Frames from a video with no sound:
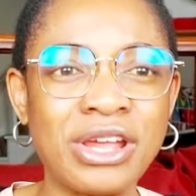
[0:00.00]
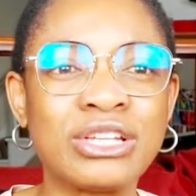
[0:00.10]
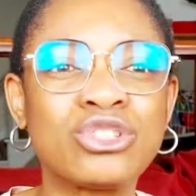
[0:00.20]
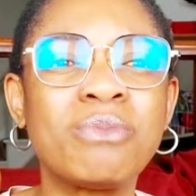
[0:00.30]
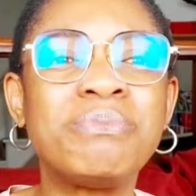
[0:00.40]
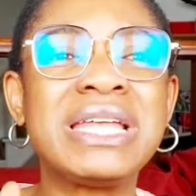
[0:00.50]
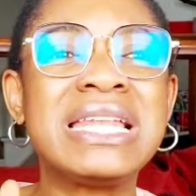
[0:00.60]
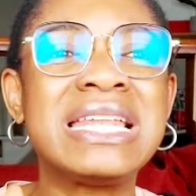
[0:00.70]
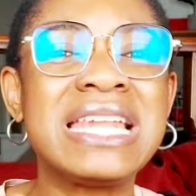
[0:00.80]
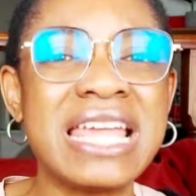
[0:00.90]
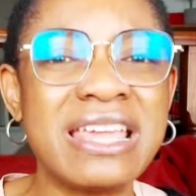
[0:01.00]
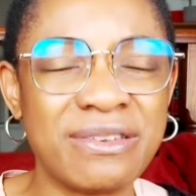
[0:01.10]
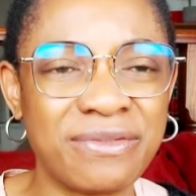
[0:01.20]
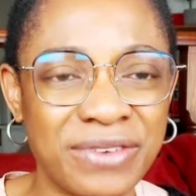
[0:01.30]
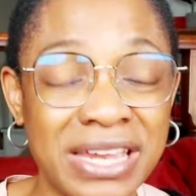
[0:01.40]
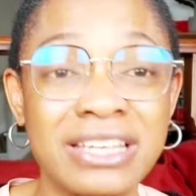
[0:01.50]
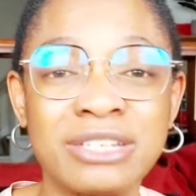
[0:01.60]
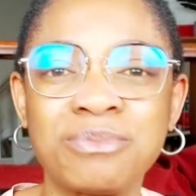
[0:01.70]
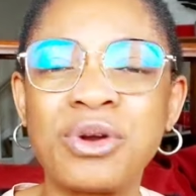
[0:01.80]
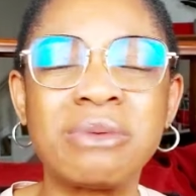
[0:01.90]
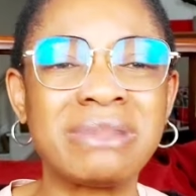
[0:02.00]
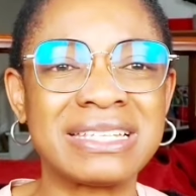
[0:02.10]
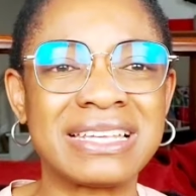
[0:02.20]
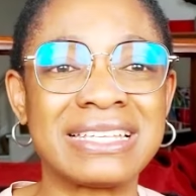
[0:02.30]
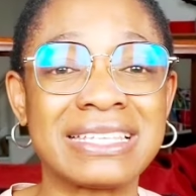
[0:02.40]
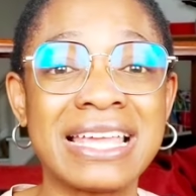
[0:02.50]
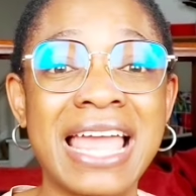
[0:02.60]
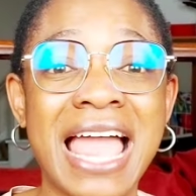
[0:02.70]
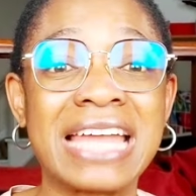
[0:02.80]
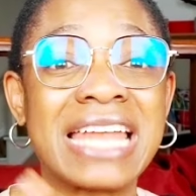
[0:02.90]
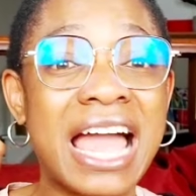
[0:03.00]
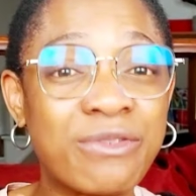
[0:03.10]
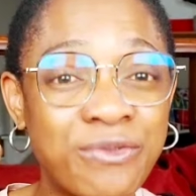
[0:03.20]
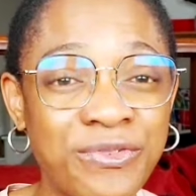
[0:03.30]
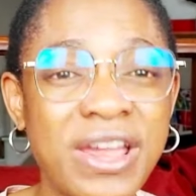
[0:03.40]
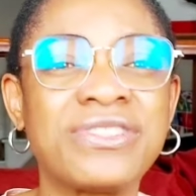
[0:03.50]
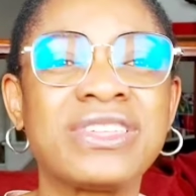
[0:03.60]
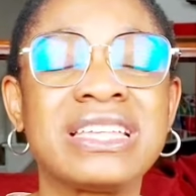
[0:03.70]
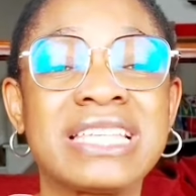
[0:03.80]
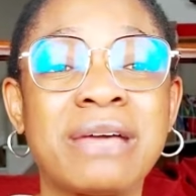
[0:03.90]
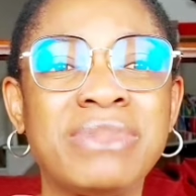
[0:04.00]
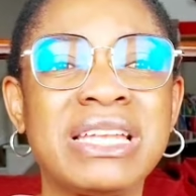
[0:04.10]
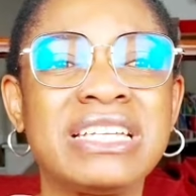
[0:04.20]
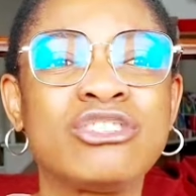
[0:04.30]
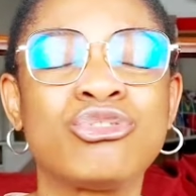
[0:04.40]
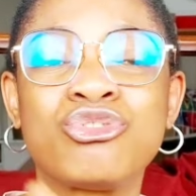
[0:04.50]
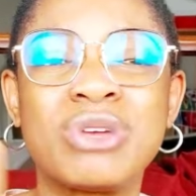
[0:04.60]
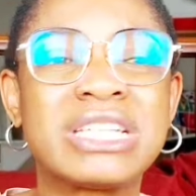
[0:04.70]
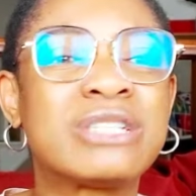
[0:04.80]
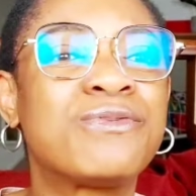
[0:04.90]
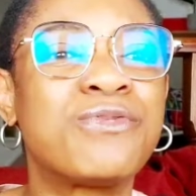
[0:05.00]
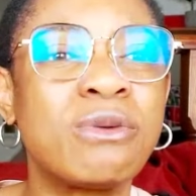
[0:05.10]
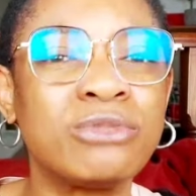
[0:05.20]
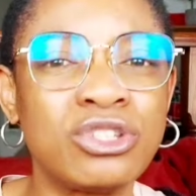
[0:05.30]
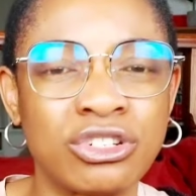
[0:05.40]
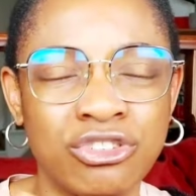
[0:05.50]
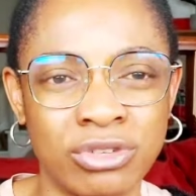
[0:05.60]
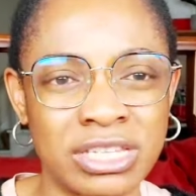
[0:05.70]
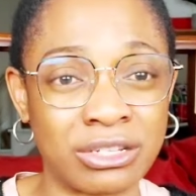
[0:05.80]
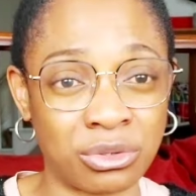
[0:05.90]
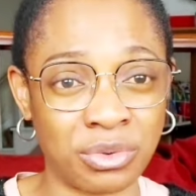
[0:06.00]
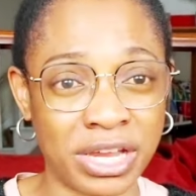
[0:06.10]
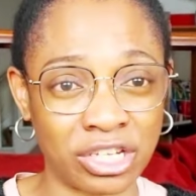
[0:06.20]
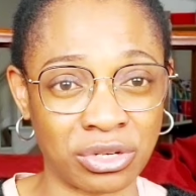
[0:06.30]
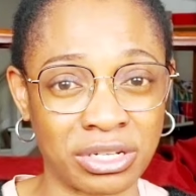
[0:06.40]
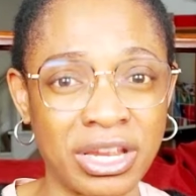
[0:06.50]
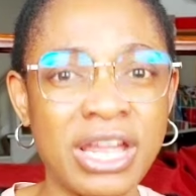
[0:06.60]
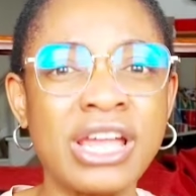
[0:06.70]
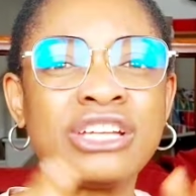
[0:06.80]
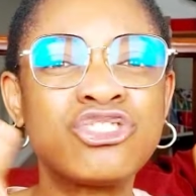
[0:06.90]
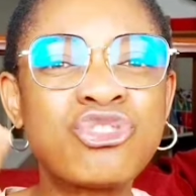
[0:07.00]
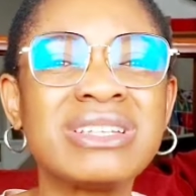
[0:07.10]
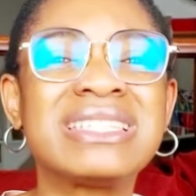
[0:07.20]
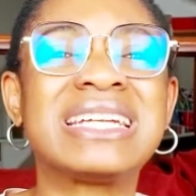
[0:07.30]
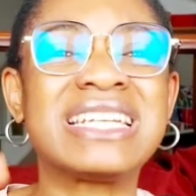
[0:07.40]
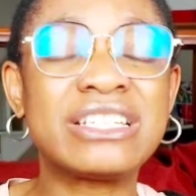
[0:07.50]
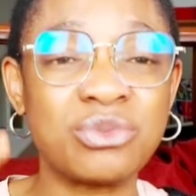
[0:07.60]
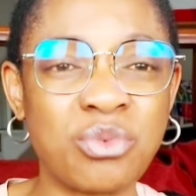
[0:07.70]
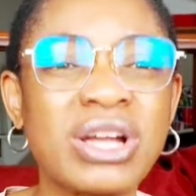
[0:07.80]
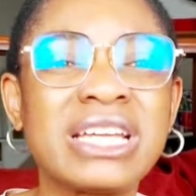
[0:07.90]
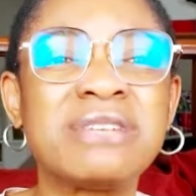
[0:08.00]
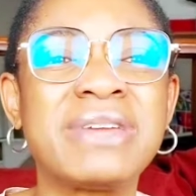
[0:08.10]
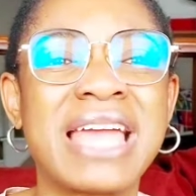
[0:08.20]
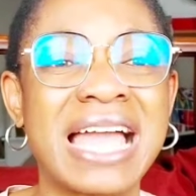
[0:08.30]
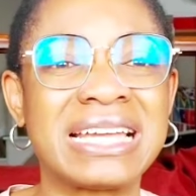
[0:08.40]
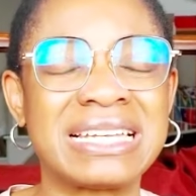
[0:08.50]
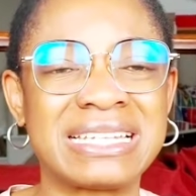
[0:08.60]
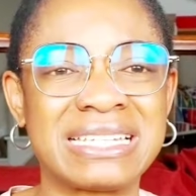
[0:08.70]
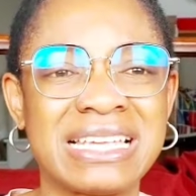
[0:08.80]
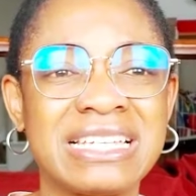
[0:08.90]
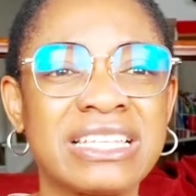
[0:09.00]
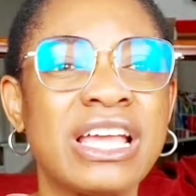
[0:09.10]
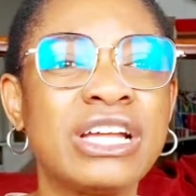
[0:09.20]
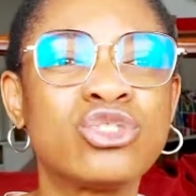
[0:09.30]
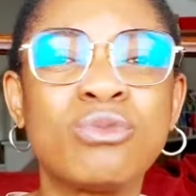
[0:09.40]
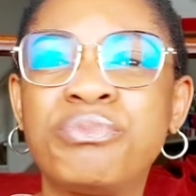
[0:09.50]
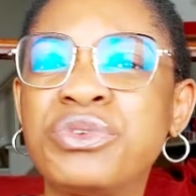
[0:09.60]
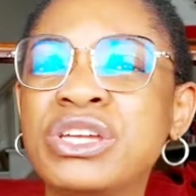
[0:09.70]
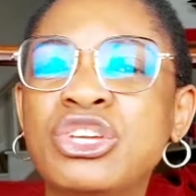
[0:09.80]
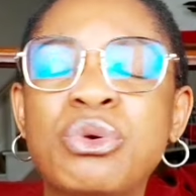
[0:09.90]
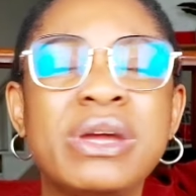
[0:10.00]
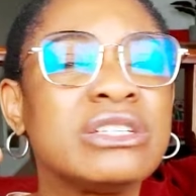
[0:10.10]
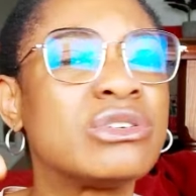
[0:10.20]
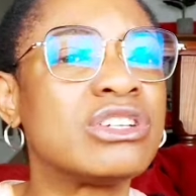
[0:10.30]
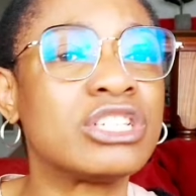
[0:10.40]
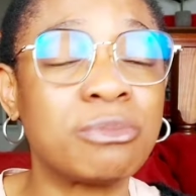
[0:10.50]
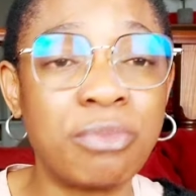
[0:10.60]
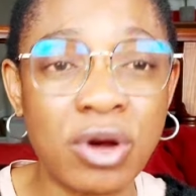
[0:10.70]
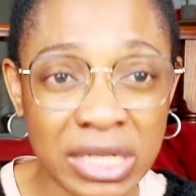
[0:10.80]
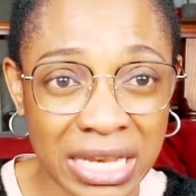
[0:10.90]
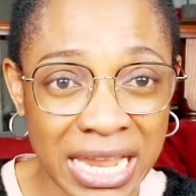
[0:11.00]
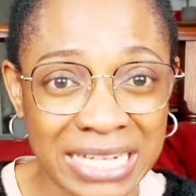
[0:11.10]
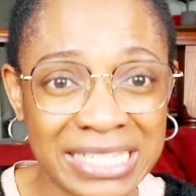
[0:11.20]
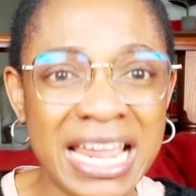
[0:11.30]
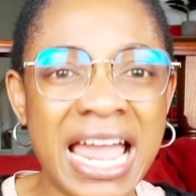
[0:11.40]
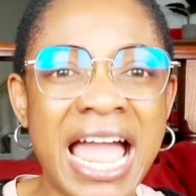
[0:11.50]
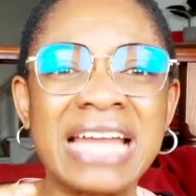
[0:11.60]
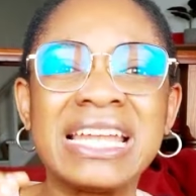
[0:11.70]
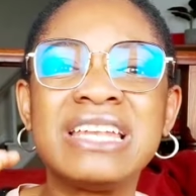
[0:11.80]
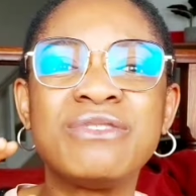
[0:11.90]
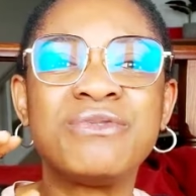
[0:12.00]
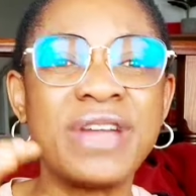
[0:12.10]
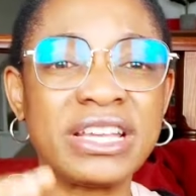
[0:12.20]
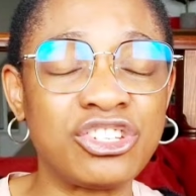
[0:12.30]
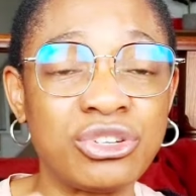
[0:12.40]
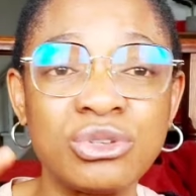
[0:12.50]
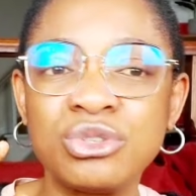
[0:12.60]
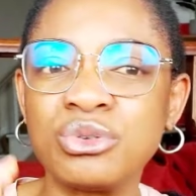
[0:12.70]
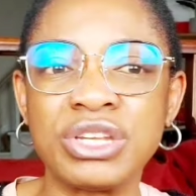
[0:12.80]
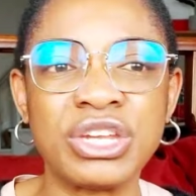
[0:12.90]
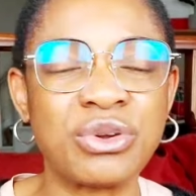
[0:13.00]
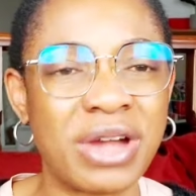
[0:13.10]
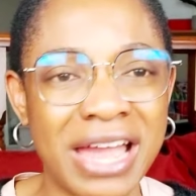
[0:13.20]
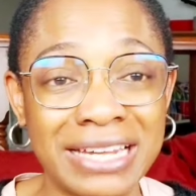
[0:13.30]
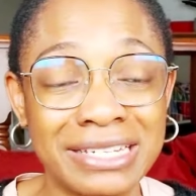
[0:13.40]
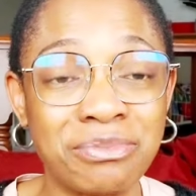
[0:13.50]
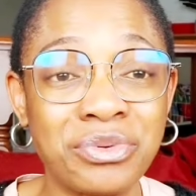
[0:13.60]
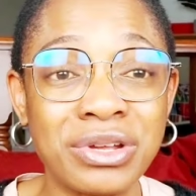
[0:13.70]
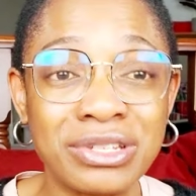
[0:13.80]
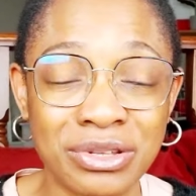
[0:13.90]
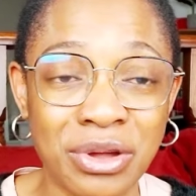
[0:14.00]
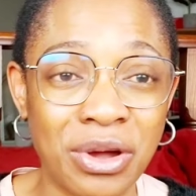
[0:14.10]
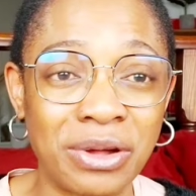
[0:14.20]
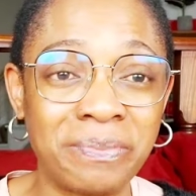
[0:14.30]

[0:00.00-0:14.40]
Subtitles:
So believe in his promises and have faith in his ability to transform your situation. Trust that he's working behind the scenes to bring you into the spotlight and elevate you to new heights. Praise God.